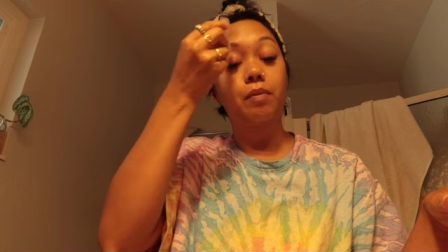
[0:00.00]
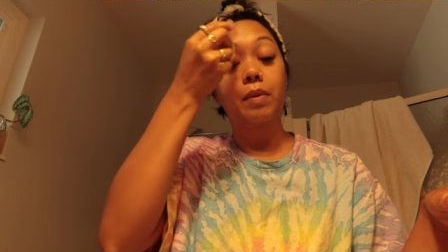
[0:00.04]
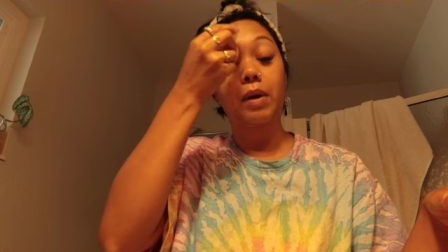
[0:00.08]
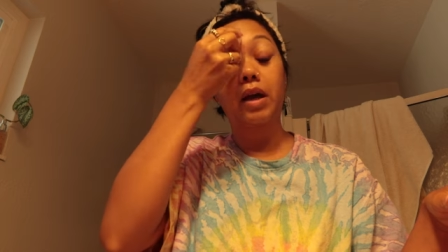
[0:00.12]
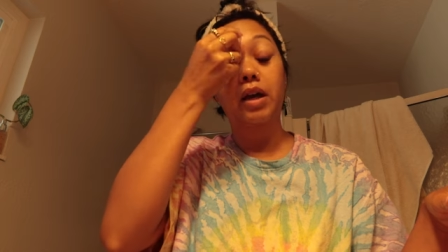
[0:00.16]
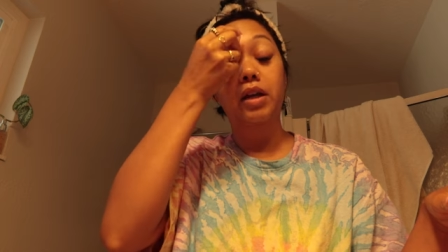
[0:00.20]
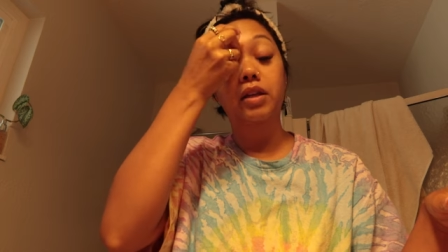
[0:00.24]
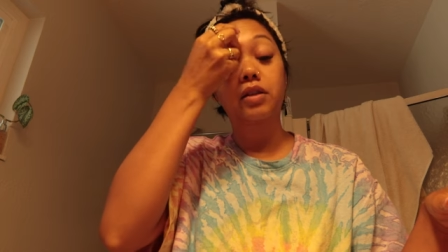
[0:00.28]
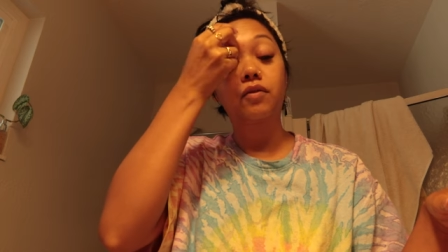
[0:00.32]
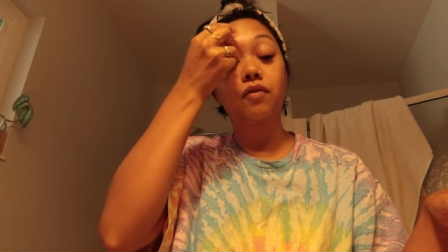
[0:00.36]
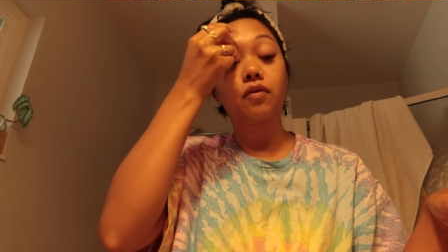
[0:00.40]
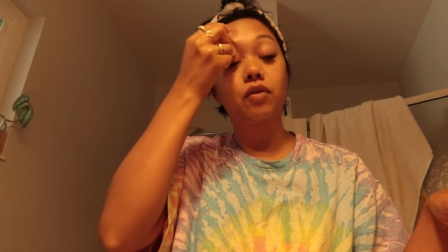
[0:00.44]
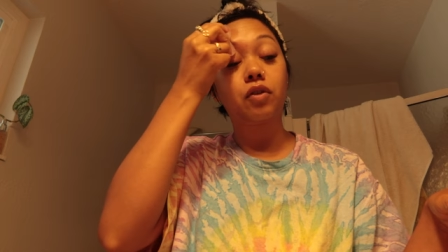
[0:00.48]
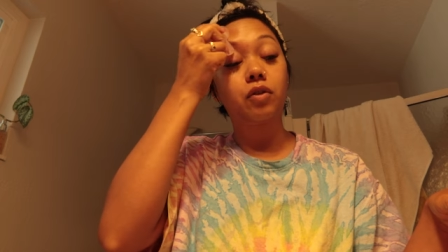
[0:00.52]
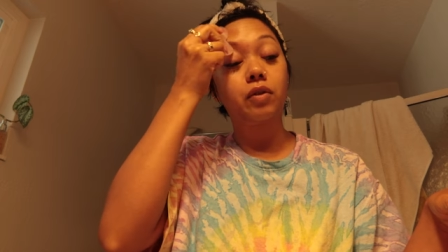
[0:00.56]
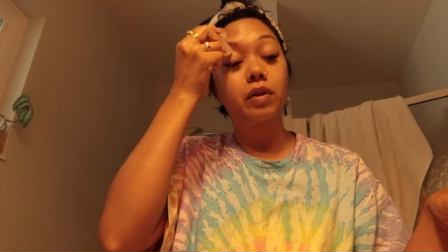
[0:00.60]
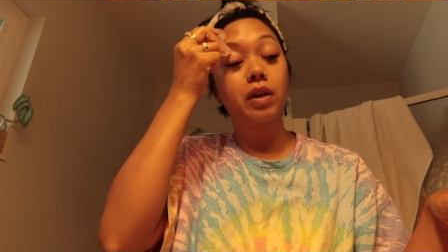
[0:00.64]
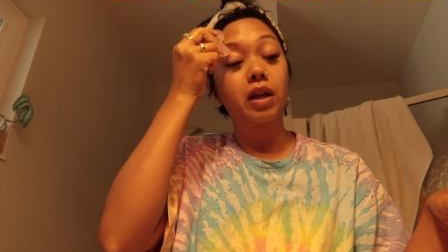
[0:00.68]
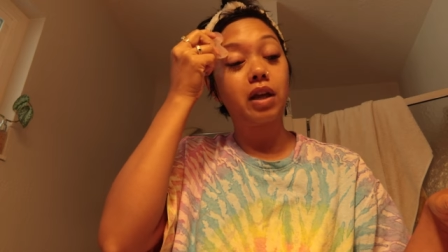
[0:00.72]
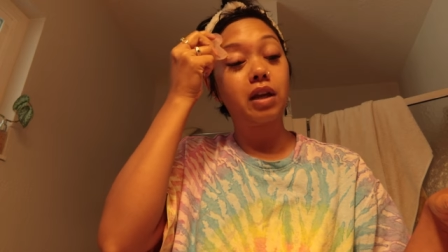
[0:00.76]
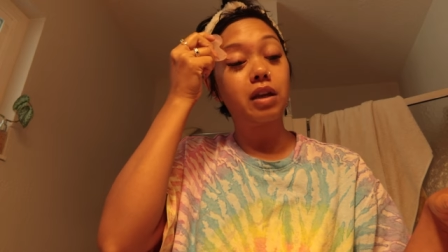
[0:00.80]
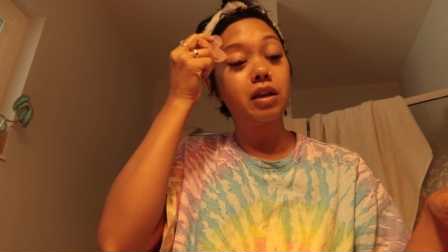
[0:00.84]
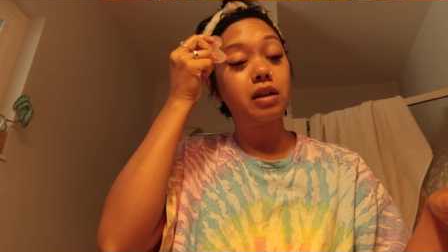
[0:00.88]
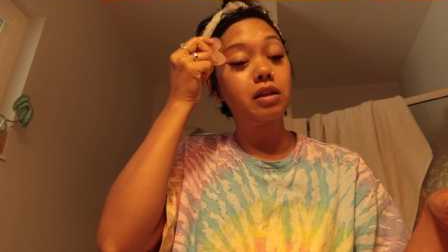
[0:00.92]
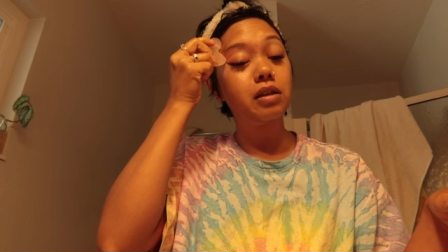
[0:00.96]
past few
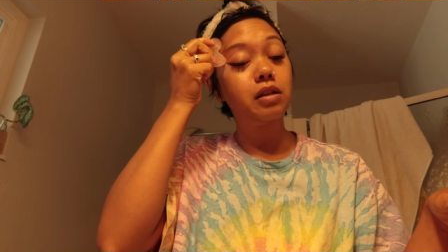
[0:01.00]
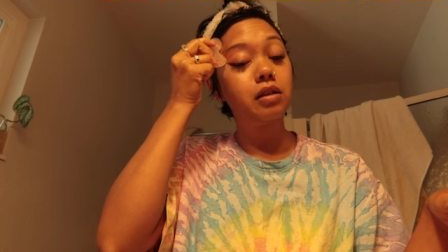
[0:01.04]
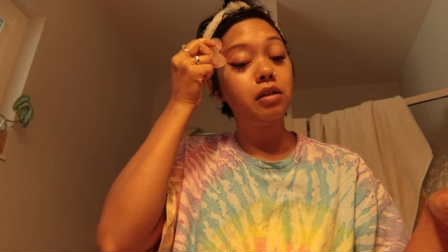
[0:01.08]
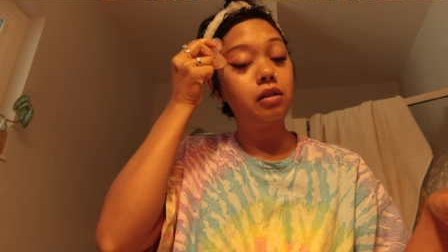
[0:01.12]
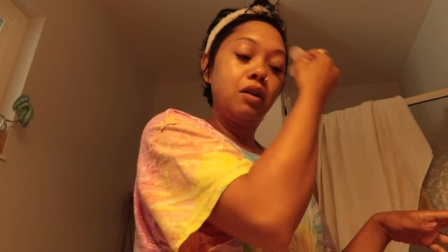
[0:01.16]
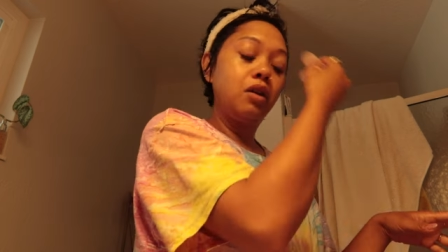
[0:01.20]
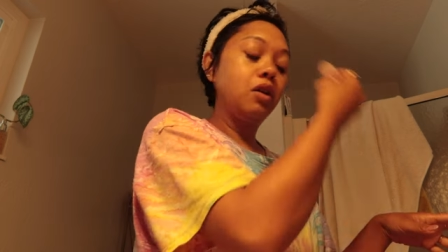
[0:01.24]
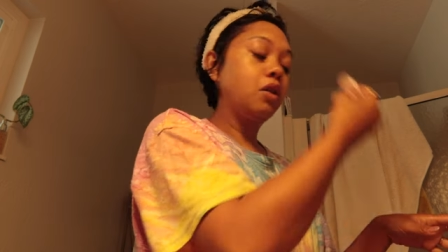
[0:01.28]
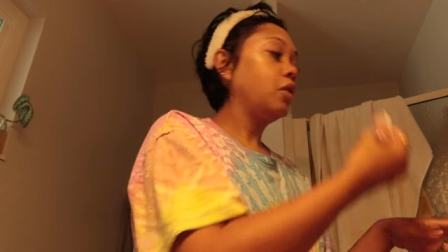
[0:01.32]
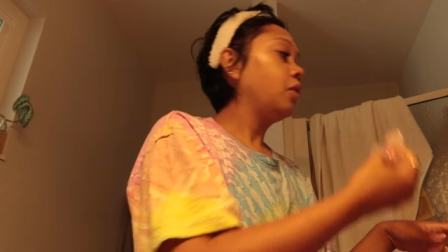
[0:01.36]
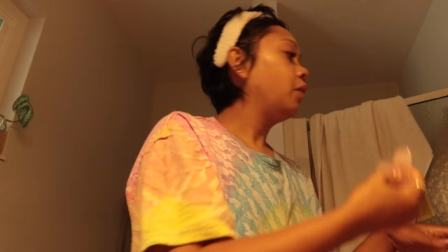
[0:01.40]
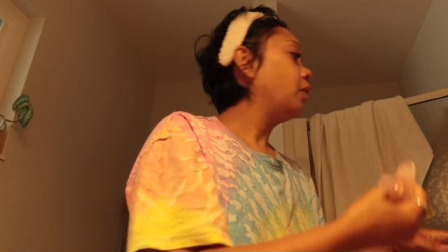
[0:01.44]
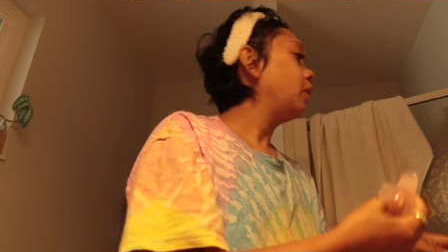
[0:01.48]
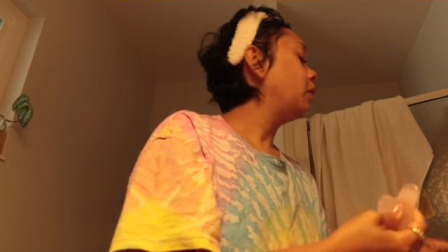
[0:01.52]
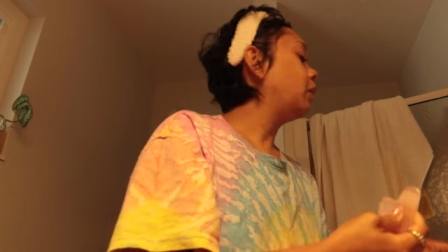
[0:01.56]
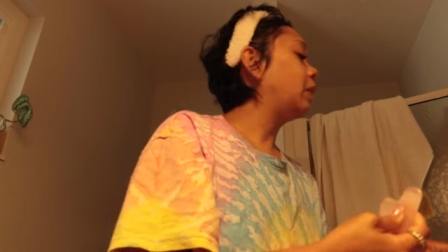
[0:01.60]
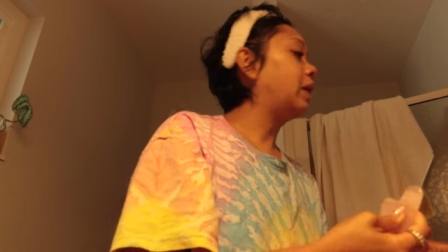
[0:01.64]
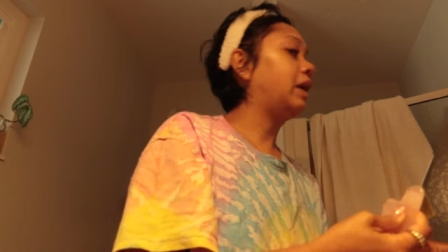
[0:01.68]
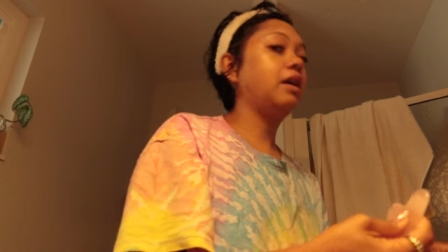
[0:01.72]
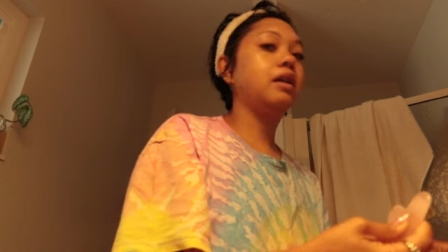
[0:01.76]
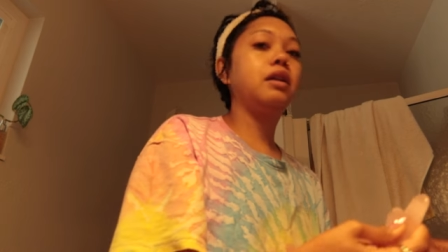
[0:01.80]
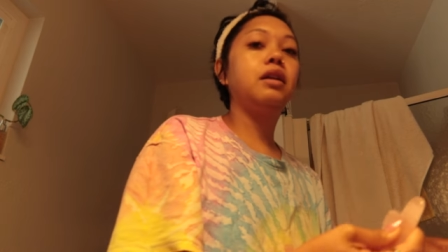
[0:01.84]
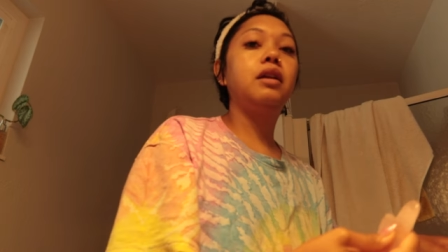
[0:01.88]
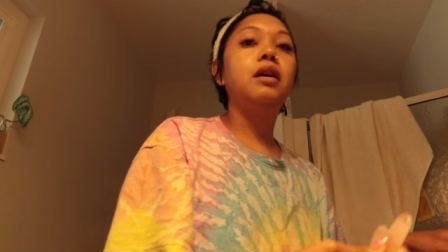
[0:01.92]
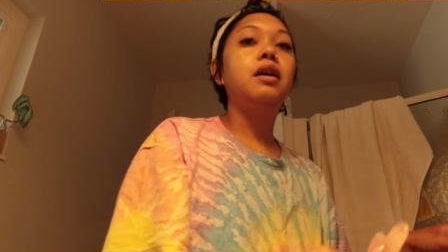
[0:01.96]
days.
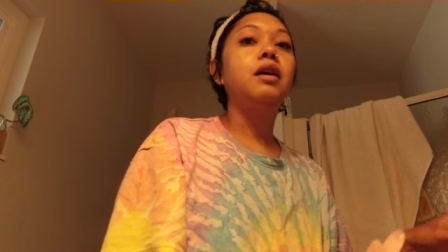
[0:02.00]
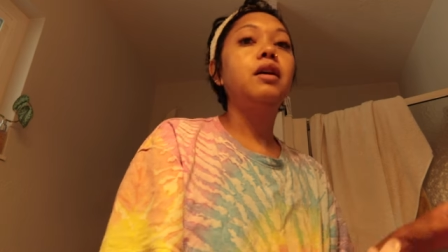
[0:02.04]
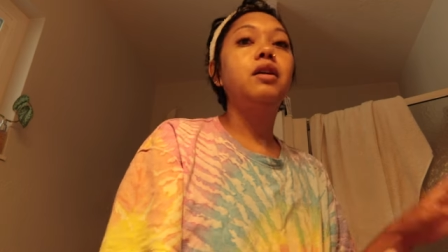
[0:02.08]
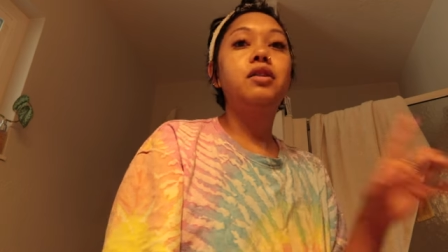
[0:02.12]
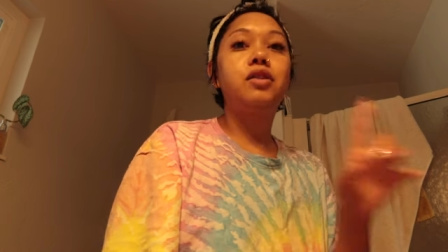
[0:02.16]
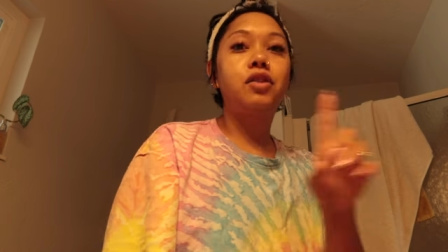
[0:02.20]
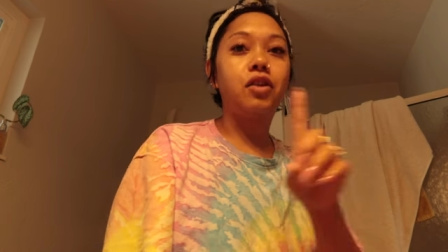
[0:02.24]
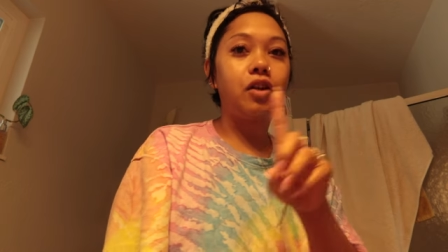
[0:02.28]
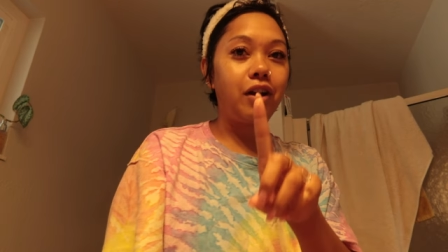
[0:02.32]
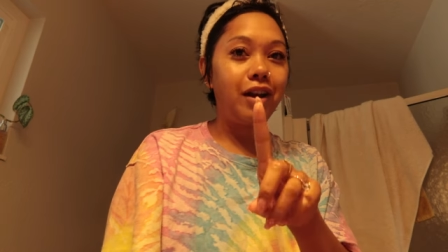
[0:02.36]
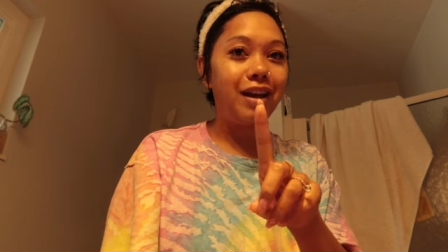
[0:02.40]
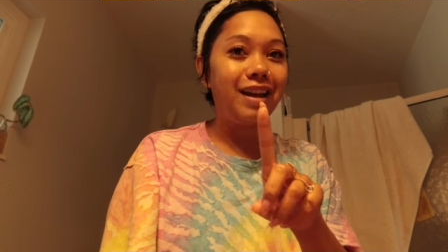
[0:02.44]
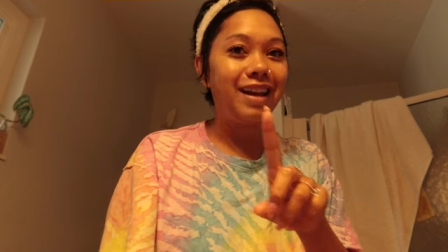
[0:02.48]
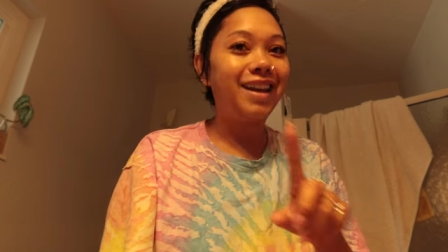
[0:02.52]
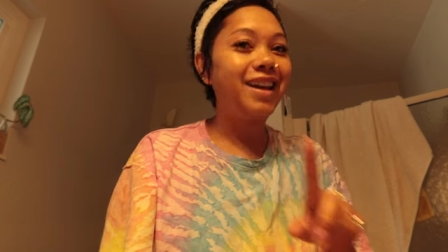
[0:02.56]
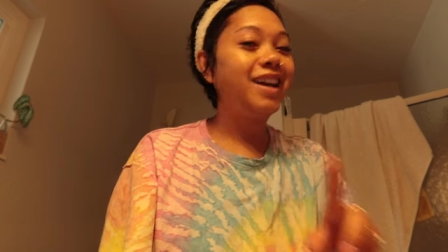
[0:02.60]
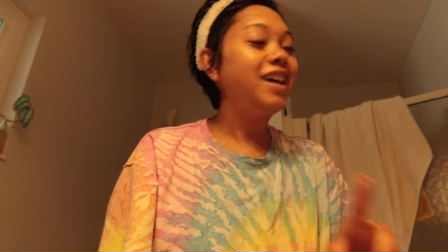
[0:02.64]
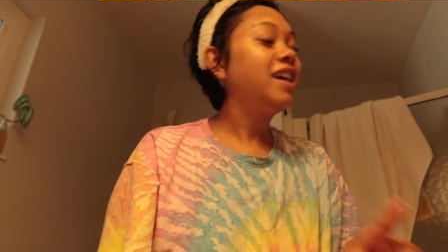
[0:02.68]
Wait, sorry.